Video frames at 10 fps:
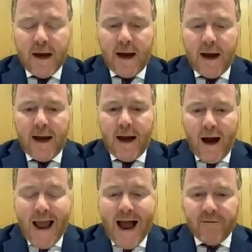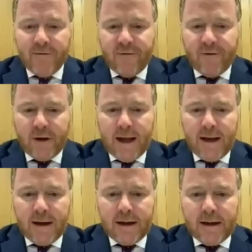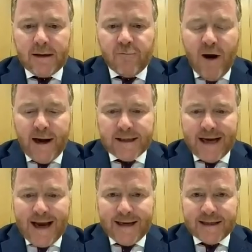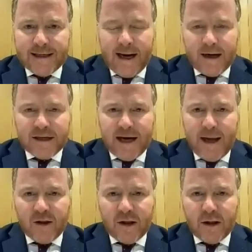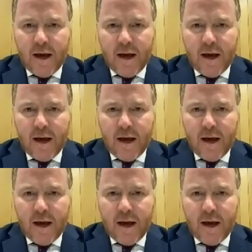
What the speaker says: I have read it, and it contains